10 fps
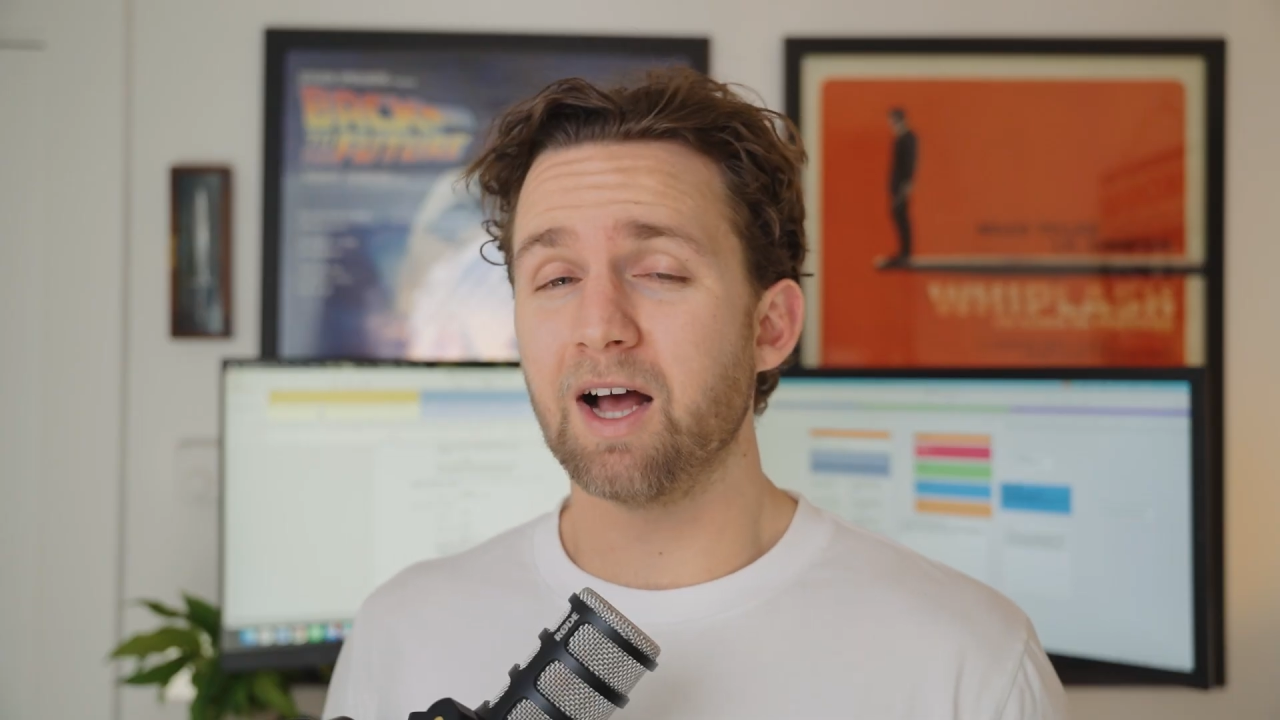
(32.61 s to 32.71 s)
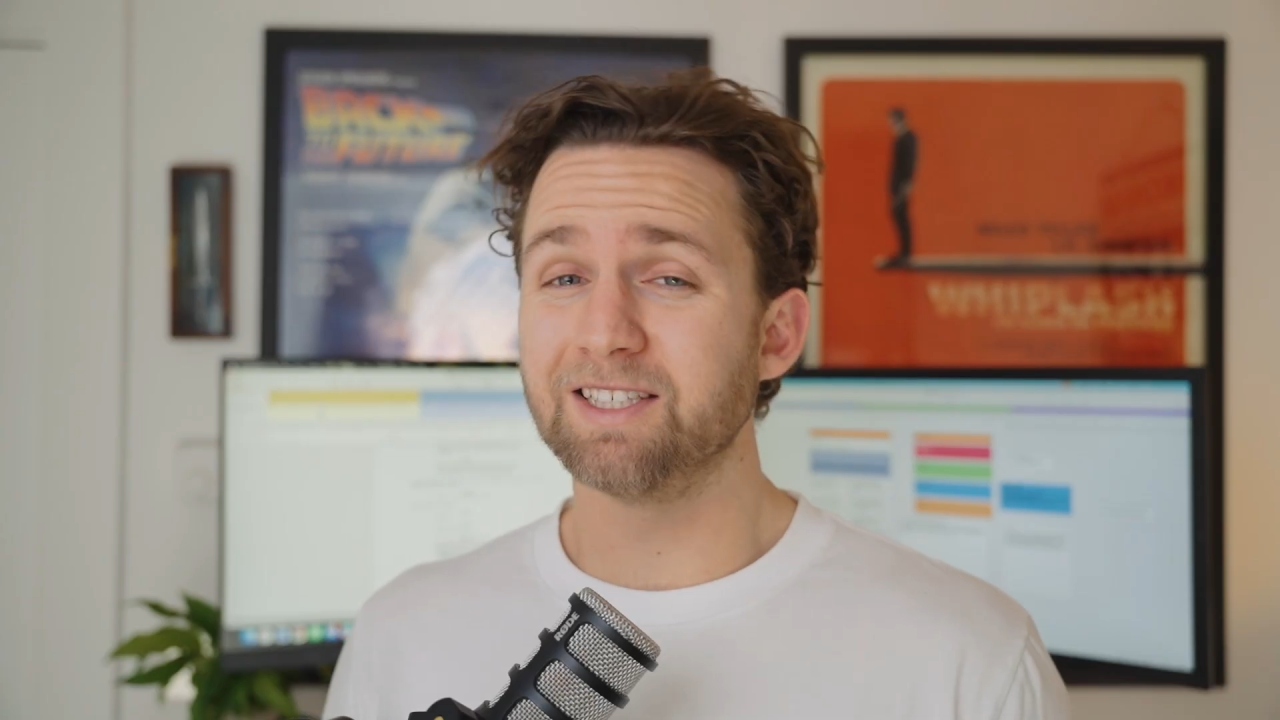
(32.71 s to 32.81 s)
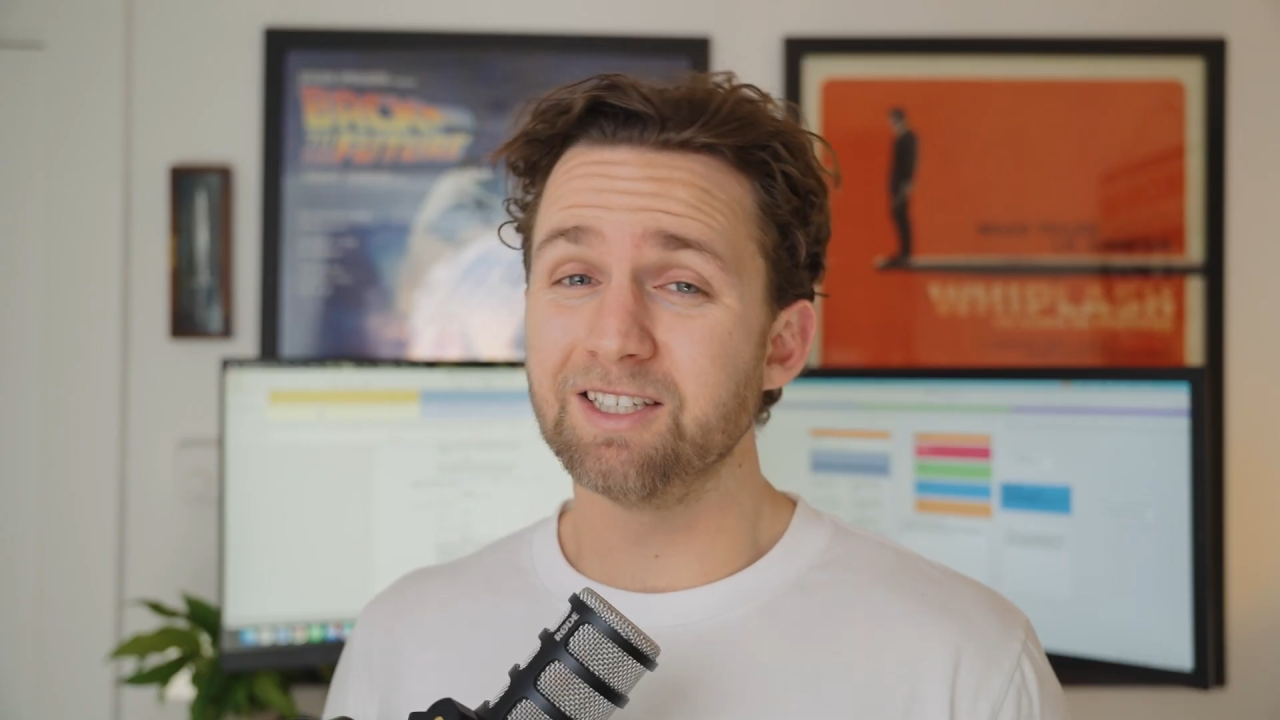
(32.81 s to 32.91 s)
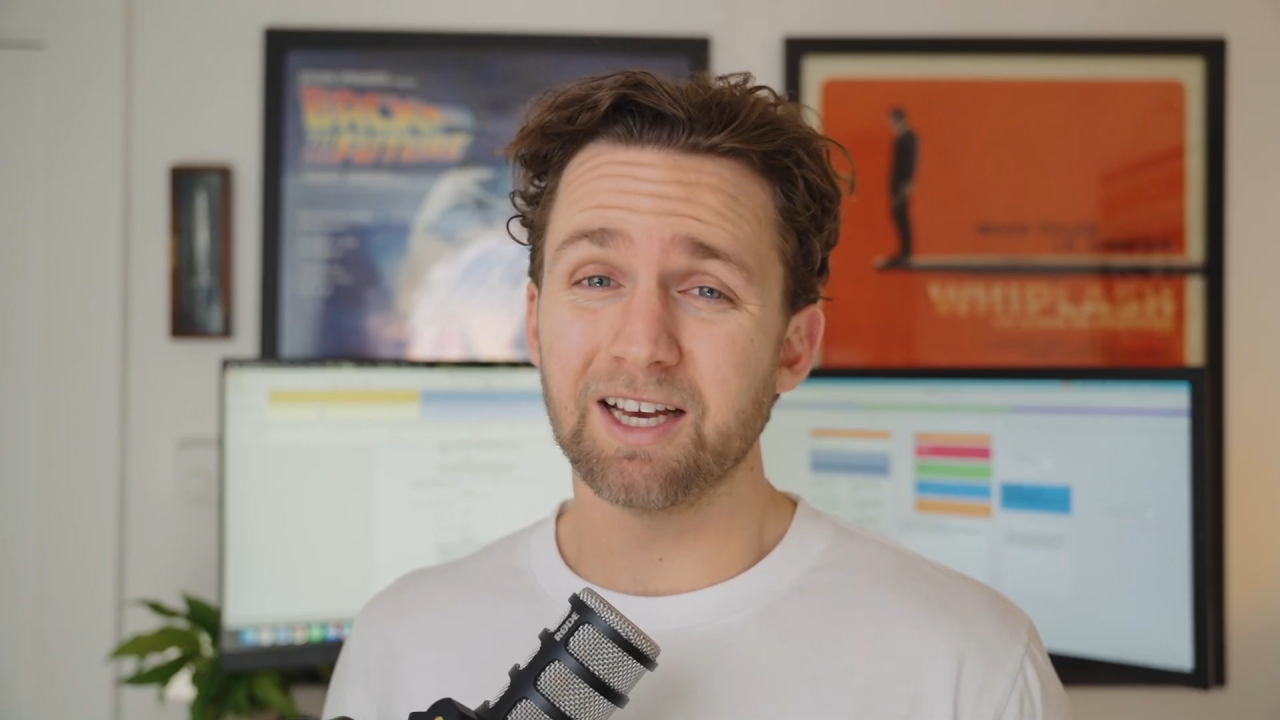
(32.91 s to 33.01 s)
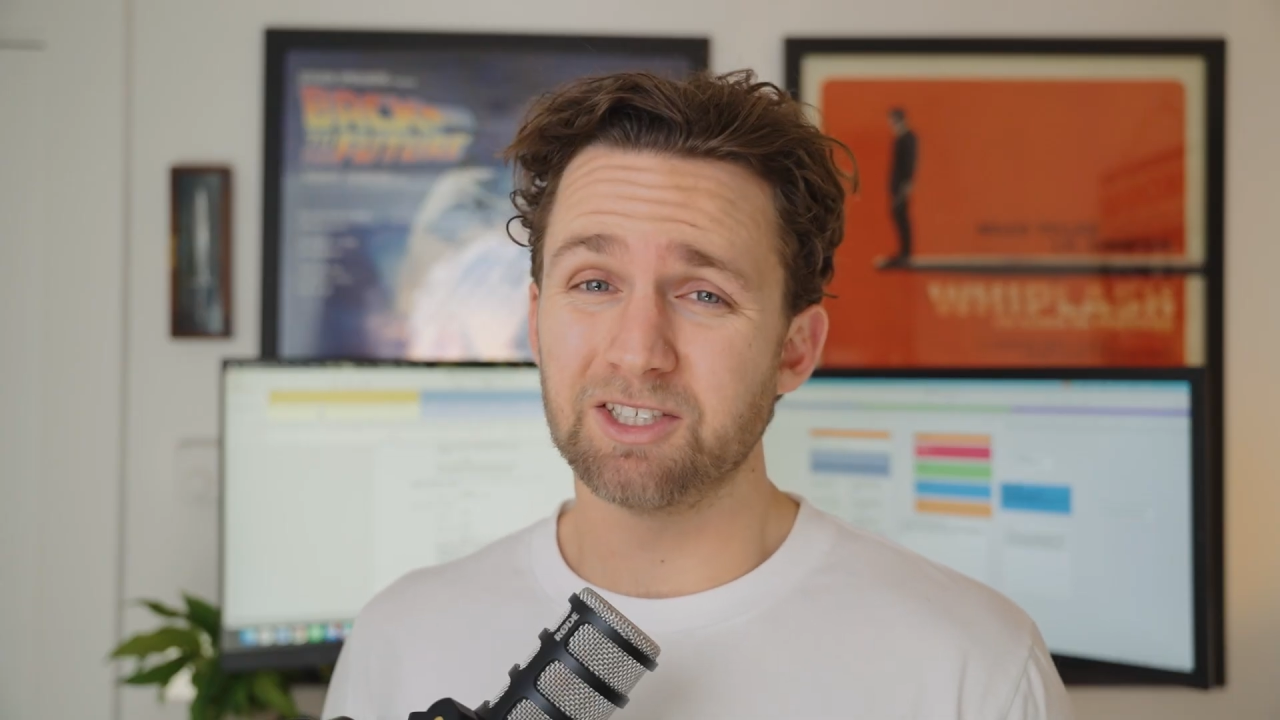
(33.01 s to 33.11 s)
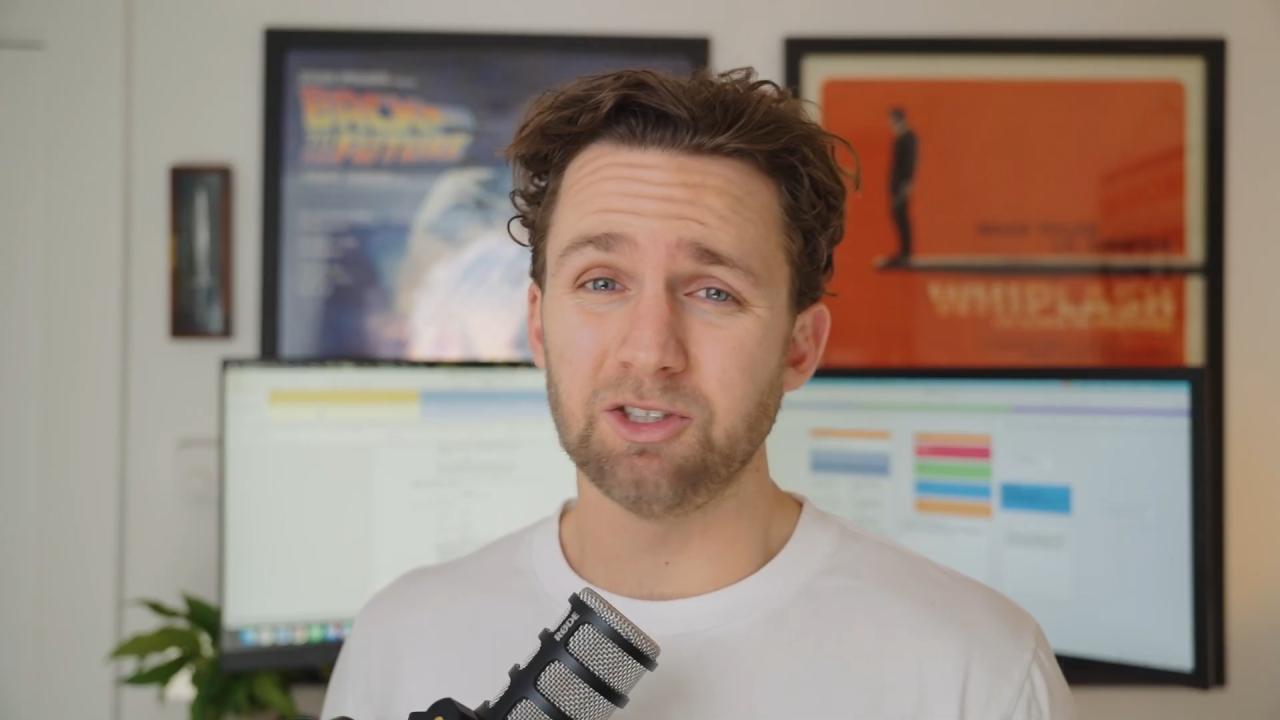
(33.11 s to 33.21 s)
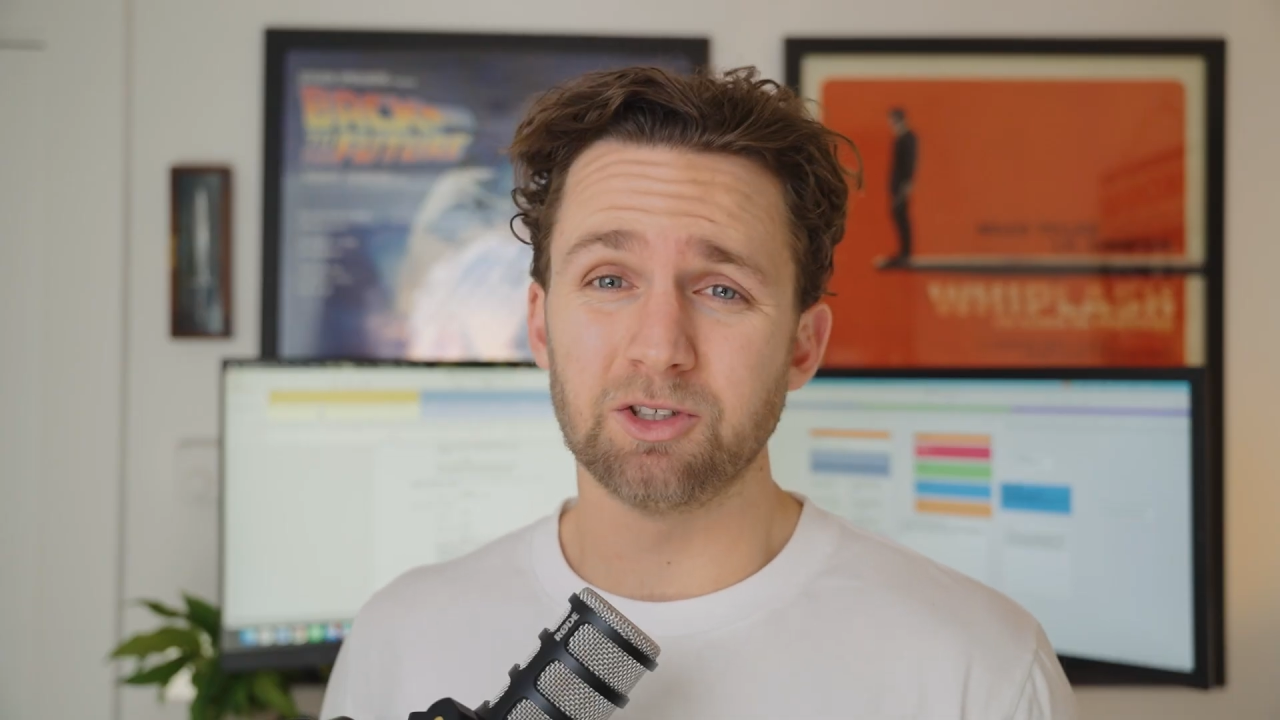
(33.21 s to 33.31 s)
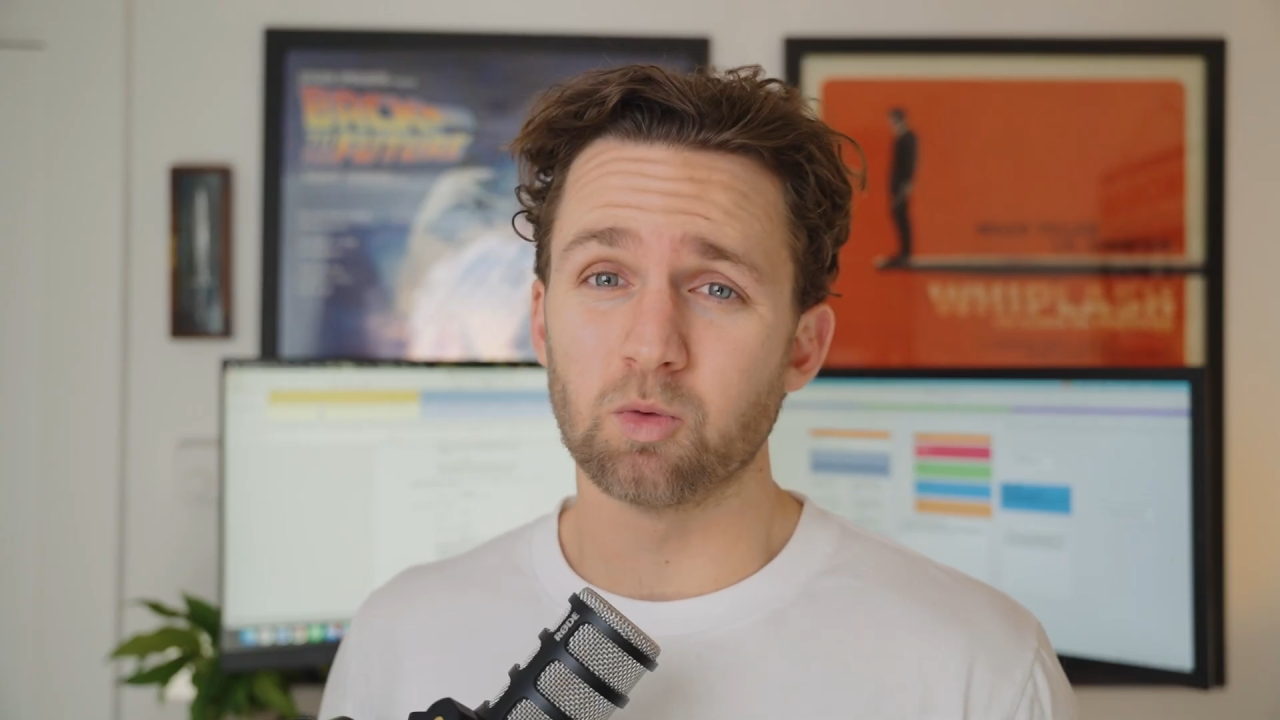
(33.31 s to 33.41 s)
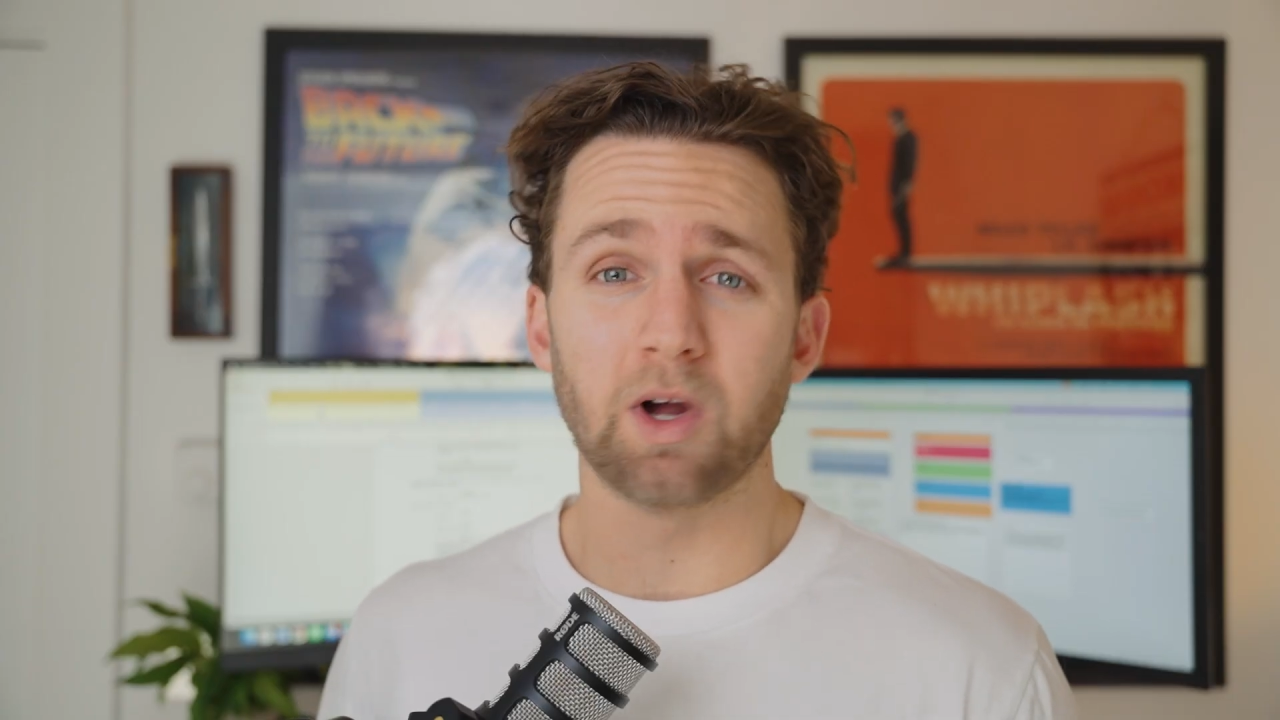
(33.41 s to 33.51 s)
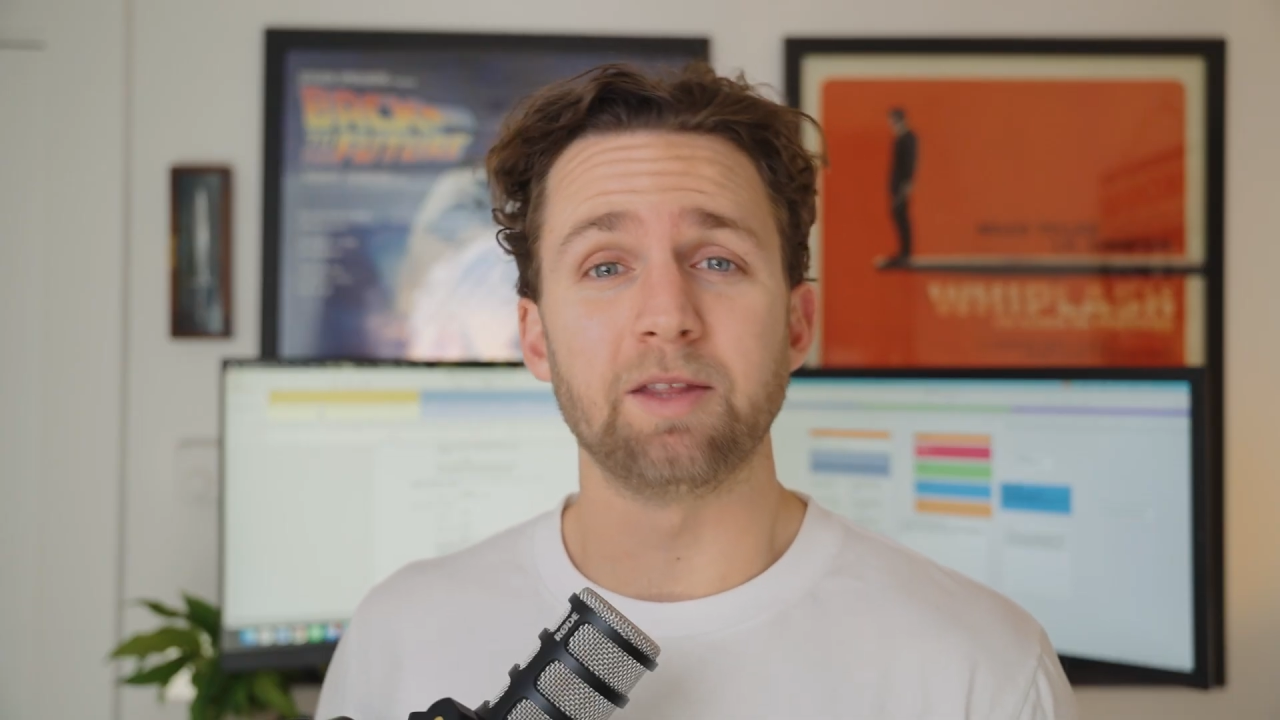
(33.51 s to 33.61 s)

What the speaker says: I didn't actually used to write